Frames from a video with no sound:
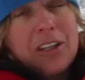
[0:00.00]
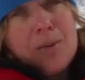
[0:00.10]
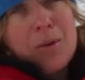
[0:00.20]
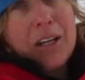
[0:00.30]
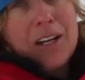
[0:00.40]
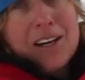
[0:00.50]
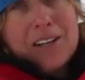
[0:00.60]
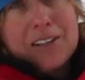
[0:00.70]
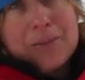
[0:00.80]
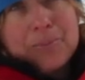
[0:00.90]
keeping an eye
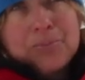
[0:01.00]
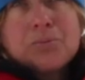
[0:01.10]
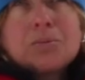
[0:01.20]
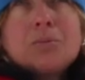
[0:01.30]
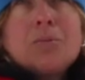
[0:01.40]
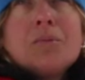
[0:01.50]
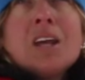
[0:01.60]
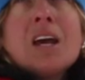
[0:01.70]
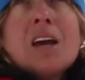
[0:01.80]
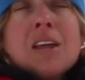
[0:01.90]
on.
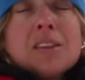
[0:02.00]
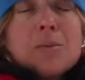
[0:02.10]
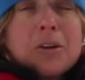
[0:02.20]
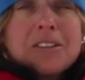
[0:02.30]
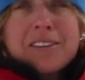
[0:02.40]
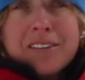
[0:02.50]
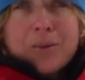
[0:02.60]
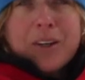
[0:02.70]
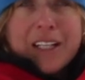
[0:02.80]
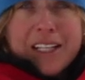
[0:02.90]
The persistent
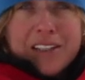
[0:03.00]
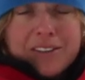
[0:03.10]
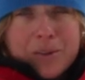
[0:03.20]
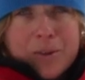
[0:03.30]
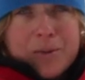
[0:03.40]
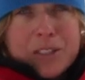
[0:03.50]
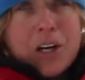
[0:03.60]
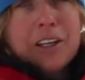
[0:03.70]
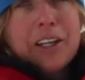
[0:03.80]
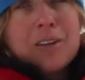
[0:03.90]
weak layers that we've been
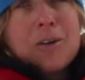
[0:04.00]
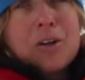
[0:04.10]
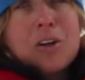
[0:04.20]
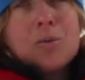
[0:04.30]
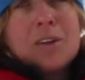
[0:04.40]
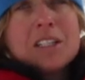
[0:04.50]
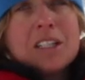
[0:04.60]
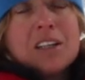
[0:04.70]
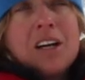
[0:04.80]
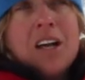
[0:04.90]
talking about all
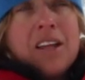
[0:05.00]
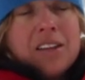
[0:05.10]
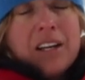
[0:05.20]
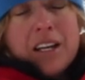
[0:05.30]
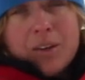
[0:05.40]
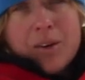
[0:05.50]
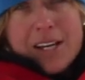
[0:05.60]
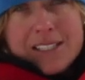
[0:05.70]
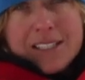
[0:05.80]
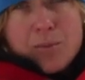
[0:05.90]
winter, they're getting
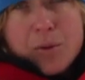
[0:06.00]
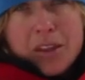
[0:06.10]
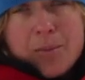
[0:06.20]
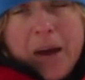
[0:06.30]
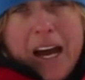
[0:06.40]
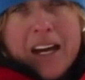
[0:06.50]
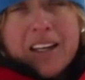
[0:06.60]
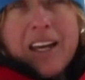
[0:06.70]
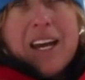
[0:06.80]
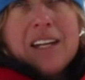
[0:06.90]
quite deep in the
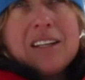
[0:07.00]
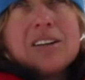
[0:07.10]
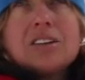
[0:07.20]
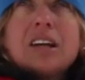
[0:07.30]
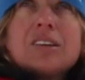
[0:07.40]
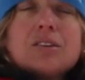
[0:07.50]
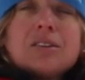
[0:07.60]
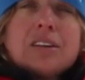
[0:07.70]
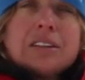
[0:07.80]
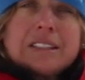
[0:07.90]
pack. And in our test
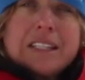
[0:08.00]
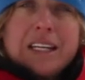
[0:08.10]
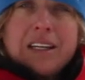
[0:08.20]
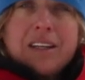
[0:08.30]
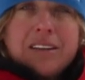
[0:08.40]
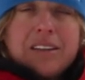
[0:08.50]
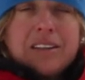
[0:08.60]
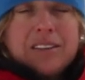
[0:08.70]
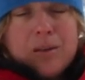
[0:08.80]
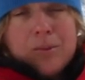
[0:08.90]
results, they
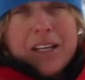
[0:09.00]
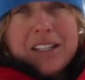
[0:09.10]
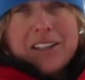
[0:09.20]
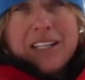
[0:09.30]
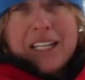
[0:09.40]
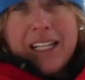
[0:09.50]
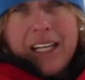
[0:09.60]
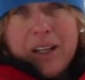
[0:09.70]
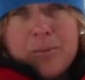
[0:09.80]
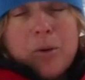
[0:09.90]
seem like they're
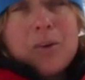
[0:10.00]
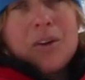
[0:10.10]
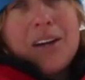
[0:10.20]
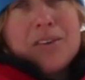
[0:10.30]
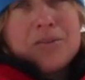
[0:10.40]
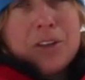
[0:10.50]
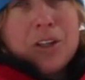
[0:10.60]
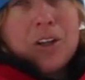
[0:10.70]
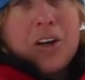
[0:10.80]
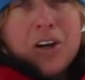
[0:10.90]
healing, but we don't have
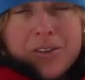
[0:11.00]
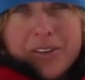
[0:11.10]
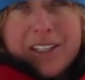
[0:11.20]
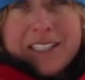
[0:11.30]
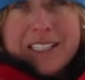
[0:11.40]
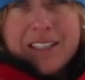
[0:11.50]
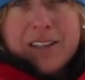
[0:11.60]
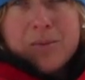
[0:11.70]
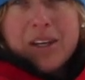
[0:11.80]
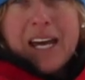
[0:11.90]
full confidence in
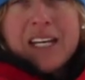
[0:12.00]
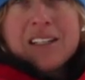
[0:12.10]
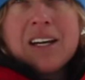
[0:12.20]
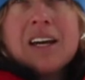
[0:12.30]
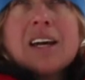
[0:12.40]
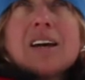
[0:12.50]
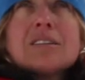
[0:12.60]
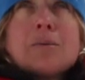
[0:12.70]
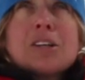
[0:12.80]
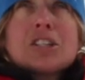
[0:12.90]
them yet,
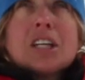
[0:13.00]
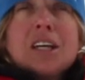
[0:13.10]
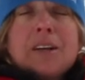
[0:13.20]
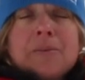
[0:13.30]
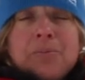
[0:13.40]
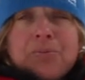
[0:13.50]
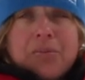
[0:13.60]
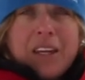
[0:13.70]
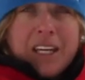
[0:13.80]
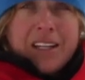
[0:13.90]
especially
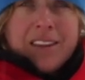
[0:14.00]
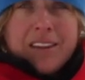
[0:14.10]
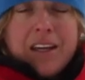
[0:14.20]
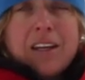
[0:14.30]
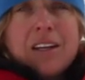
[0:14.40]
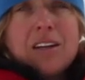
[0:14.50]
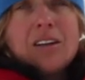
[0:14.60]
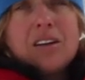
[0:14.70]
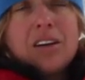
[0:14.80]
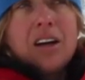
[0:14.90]
in
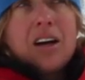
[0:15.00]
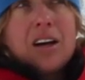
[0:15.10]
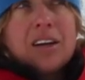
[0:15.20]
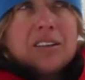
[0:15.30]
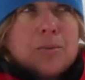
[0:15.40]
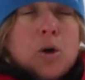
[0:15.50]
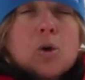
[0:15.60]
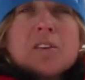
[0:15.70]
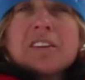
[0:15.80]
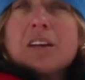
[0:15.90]
thin,
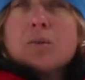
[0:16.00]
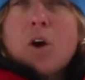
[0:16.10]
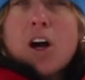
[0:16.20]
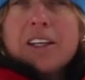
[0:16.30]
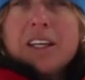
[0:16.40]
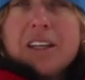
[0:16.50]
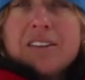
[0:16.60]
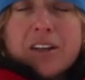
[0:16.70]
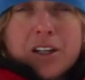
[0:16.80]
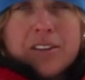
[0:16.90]
exposed, kind of rocky
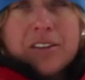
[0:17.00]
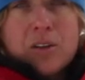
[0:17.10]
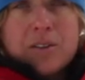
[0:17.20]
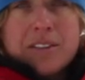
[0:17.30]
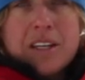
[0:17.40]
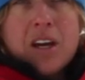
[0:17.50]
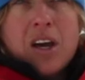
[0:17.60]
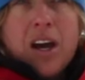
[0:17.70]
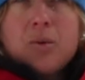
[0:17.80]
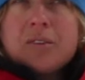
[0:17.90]
start zones.
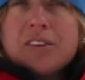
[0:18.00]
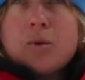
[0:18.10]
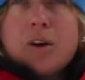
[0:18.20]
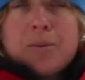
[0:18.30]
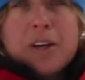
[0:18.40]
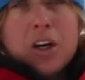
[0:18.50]
We still want to be